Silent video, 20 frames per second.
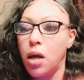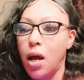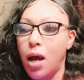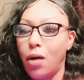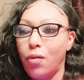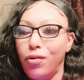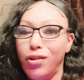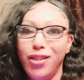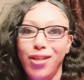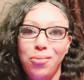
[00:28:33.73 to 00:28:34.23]
I
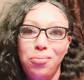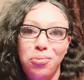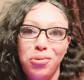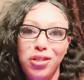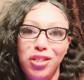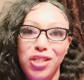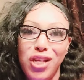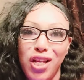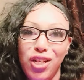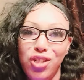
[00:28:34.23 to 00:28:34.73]
really
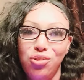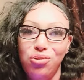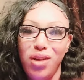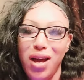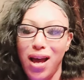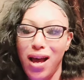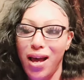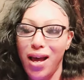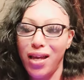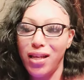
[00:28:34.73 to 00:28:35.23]
appreciate you
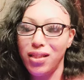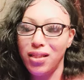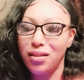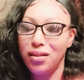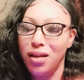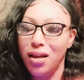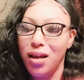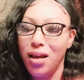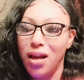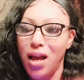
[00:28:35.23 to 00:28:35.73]
guys.
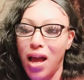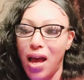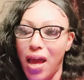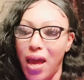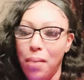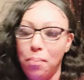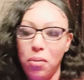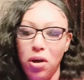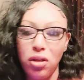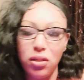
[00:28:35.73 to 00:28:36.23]
I
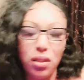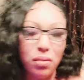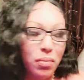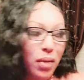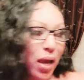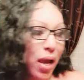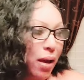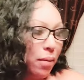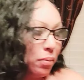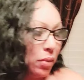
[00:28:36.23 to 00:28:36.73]
had bought some
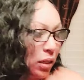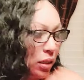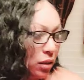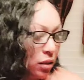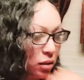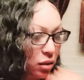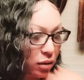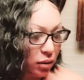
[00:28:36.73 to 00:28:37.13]
cabinets.